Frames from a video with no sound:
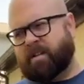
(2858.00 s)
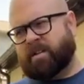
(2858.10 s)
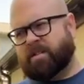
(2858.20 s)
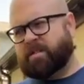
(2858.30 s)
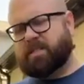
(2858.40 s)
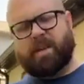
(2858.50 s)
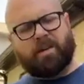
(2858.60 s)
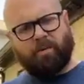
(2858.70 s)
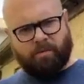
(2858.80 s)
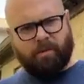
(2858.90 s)
This is not
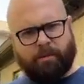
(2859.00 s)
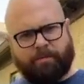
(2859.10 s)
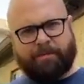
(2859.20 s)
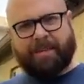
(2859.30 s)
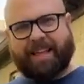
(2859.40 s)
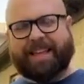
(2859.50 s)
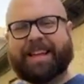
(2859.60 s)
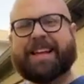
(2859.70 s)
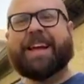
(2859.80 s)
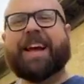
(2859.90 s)
going well.
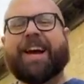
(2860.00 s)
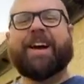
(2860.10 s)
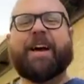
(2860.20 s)
All right.